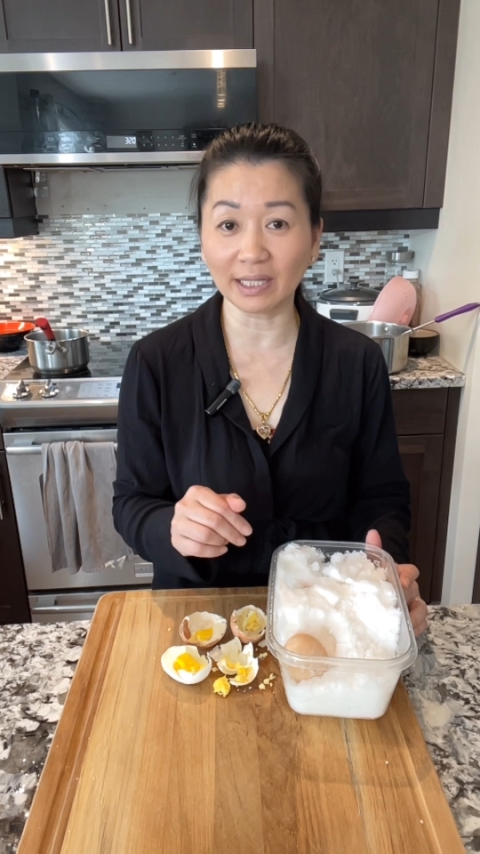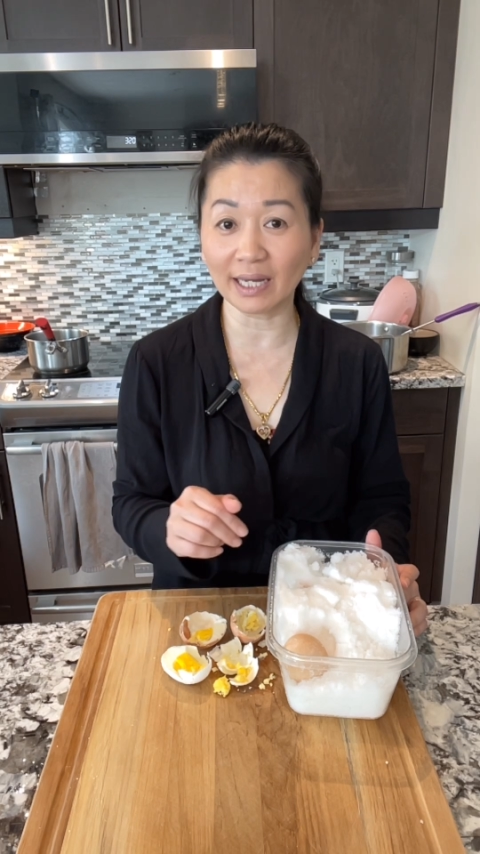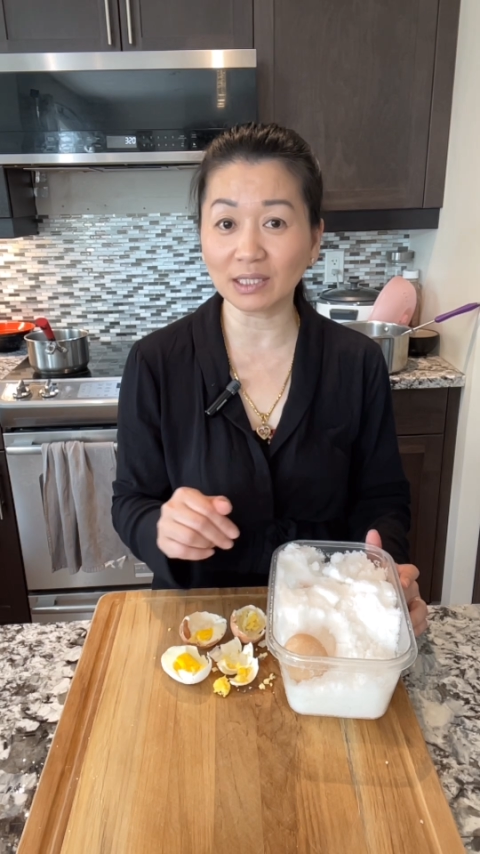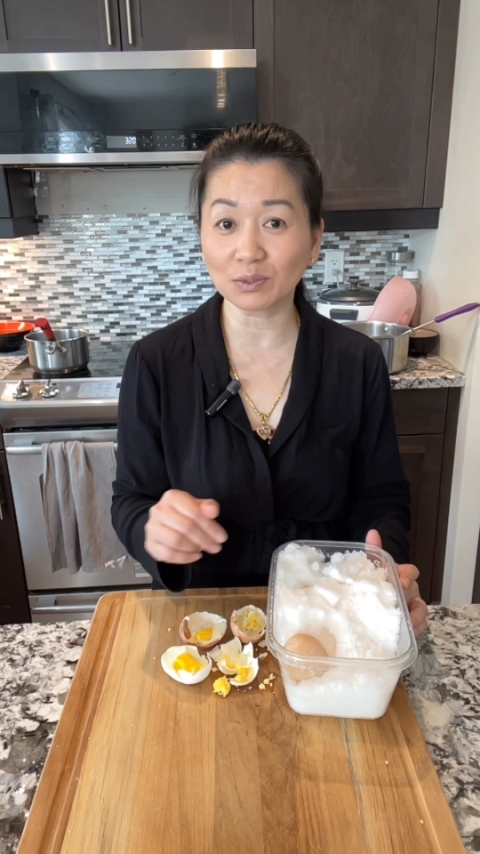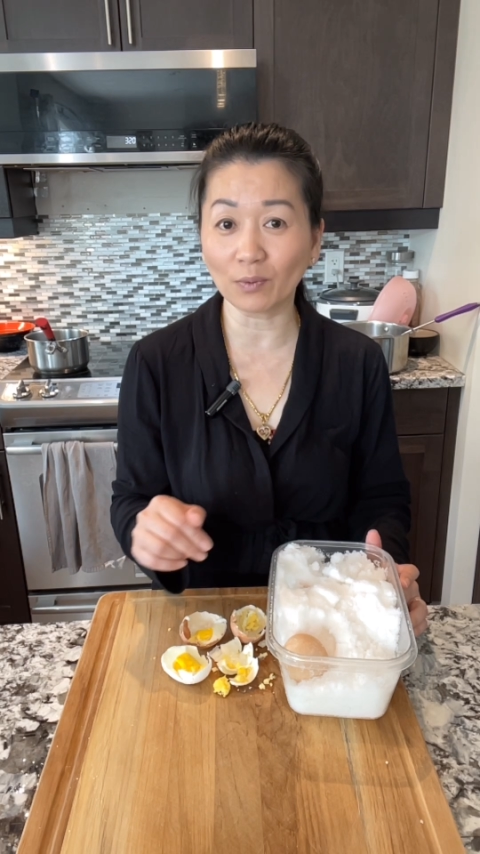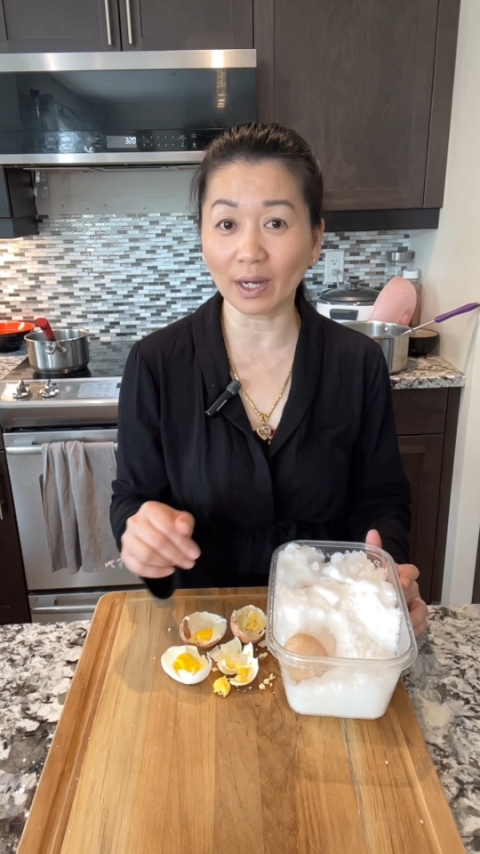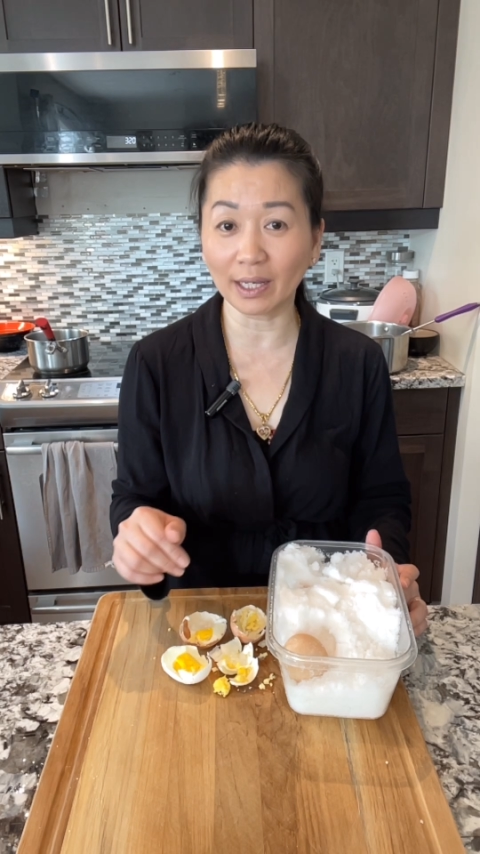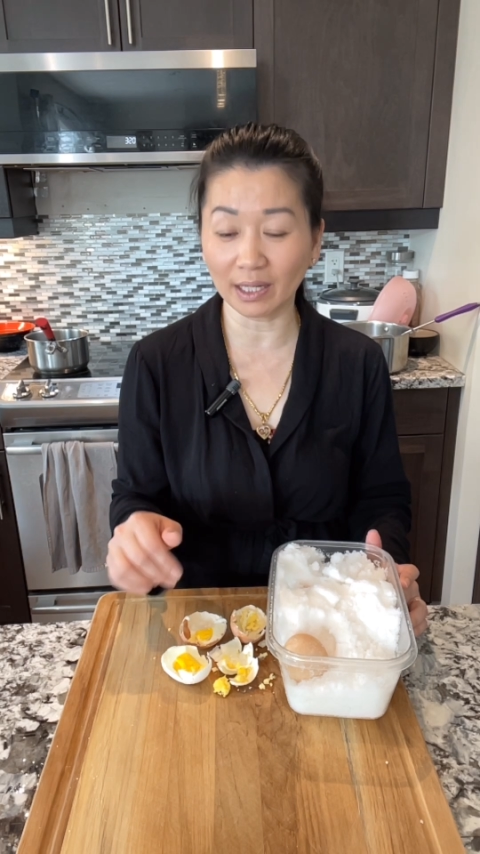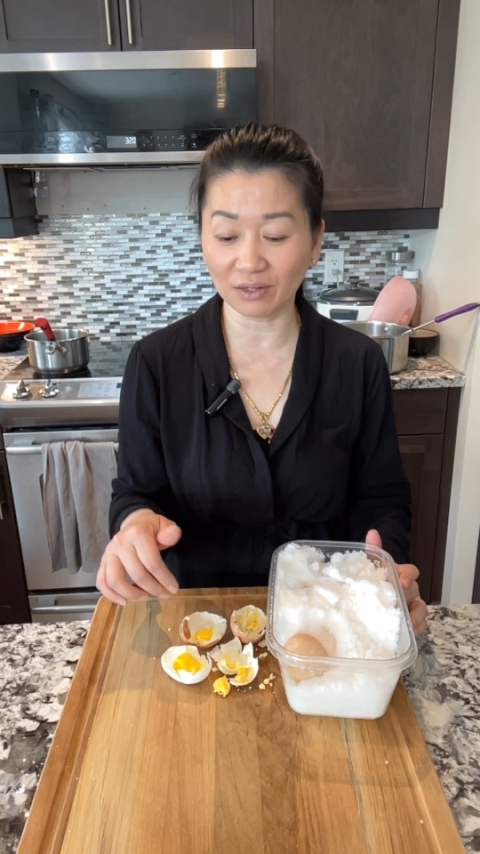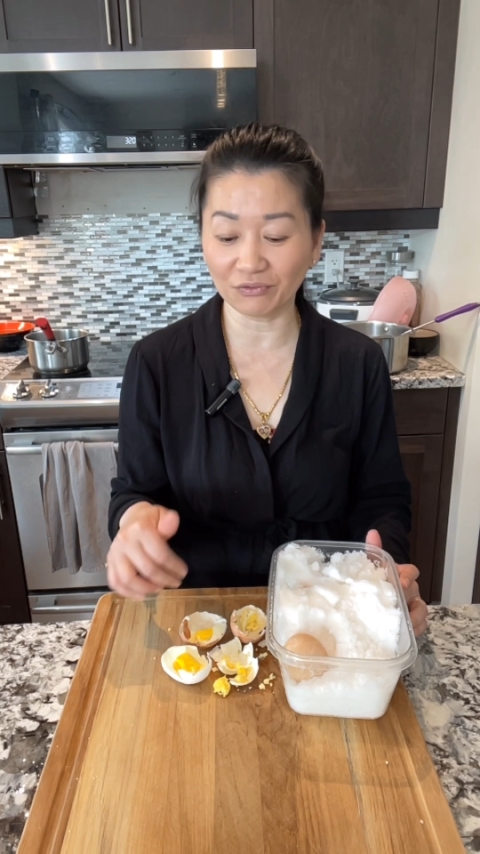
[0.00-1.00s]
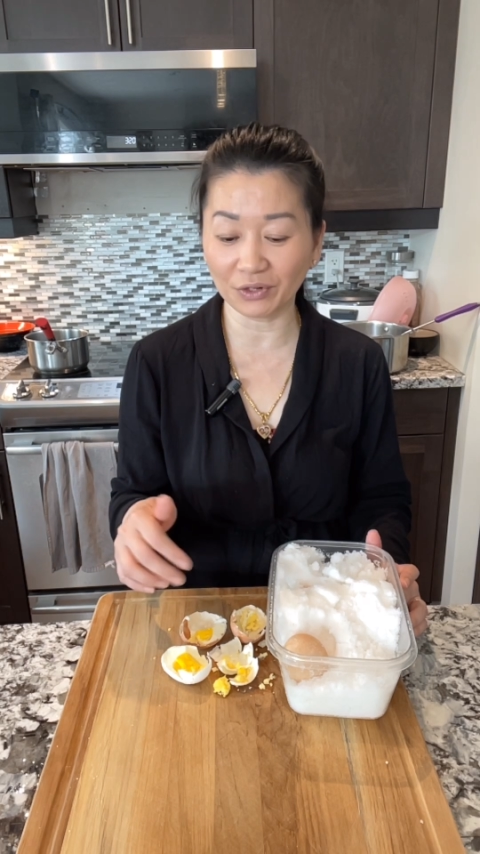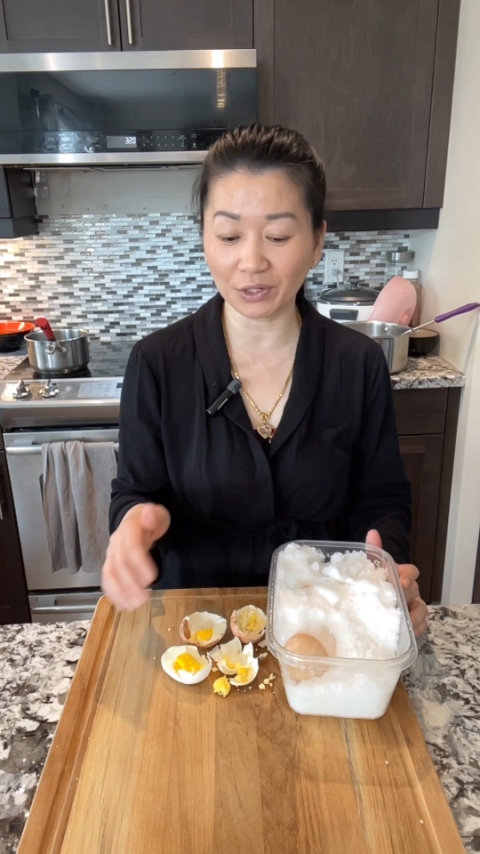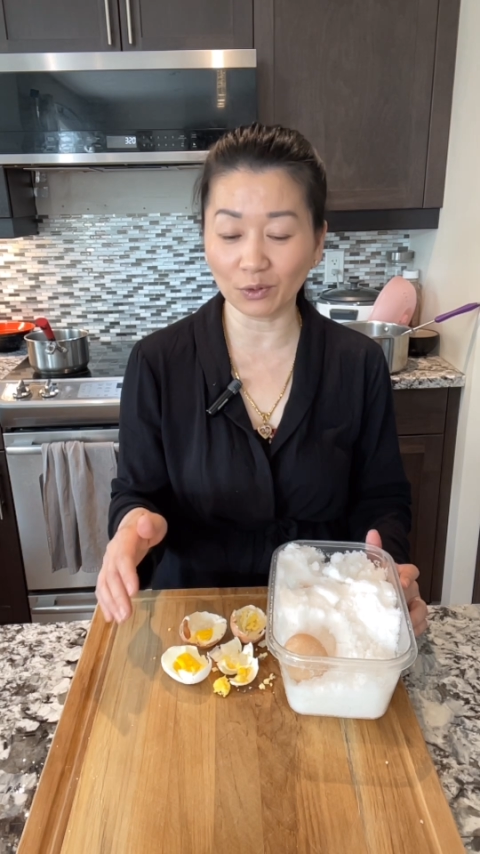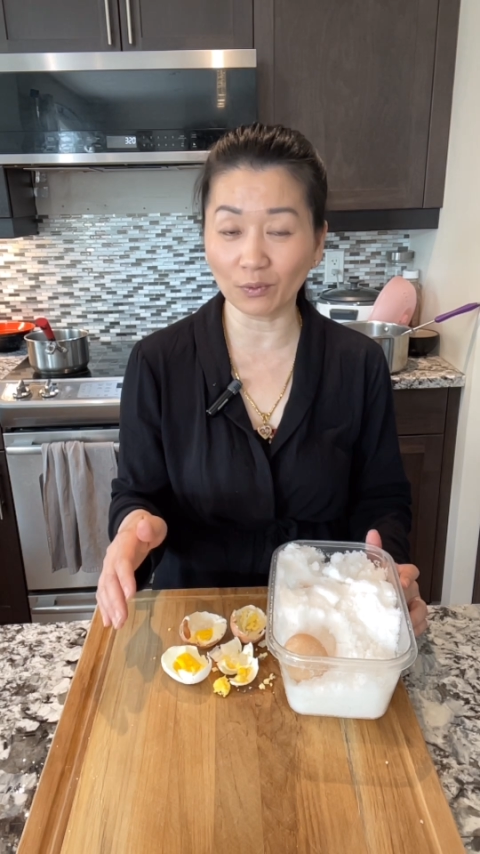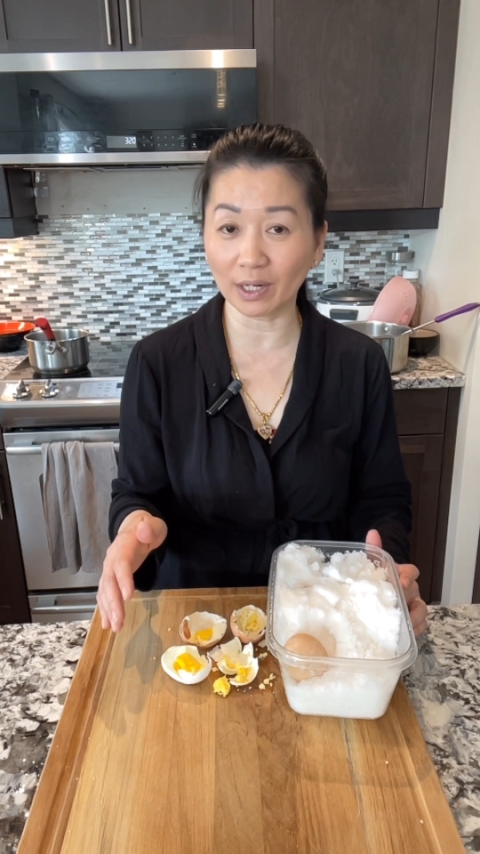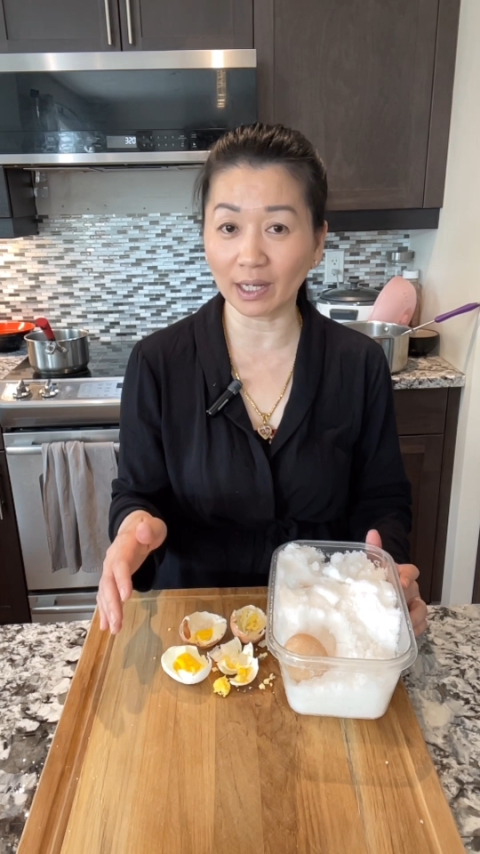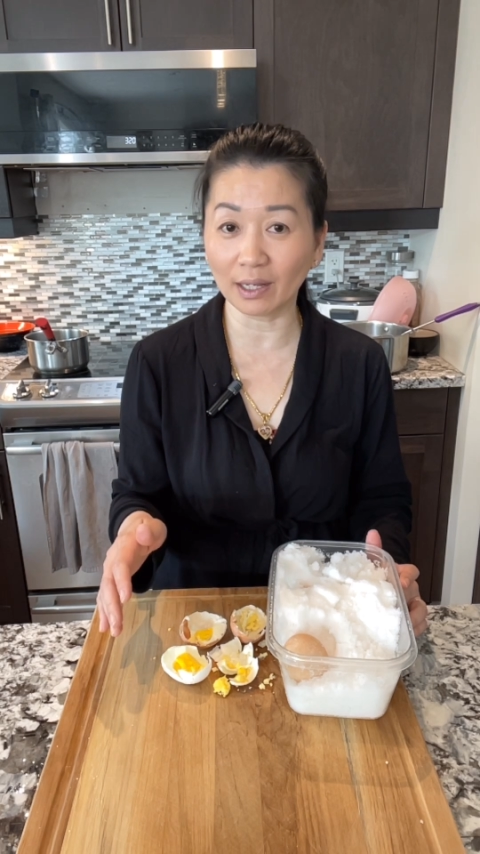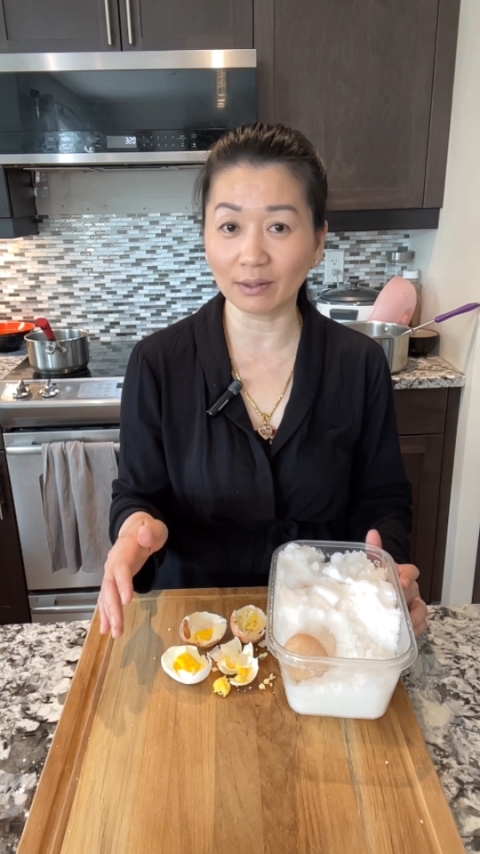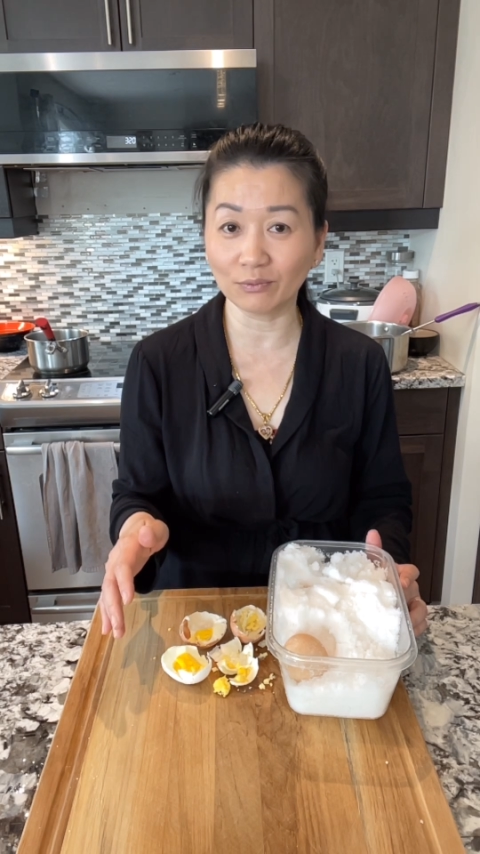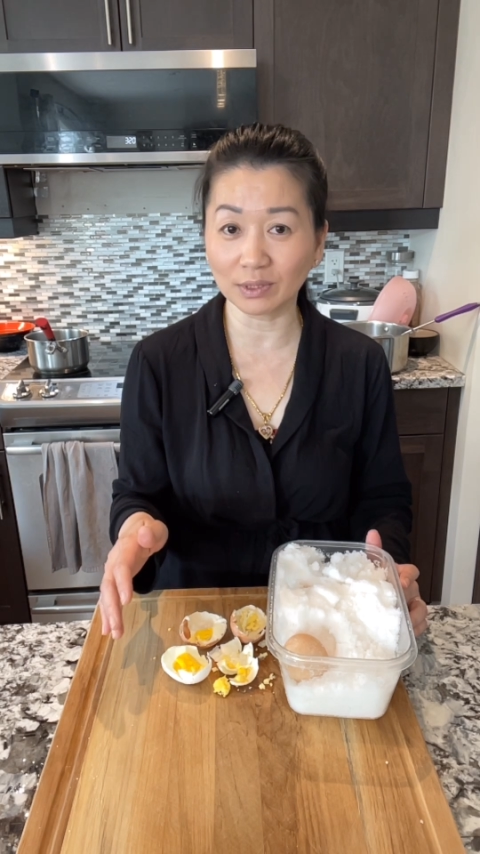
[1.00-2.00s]
That is why in the video when
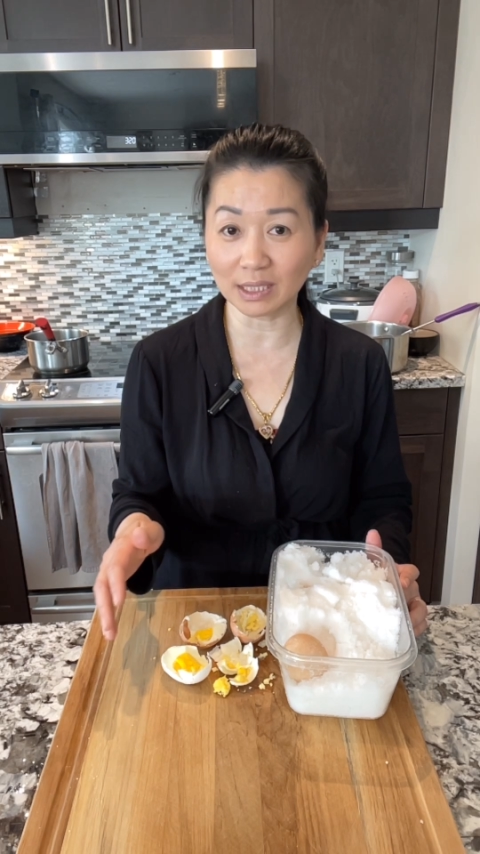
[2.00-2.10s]
I was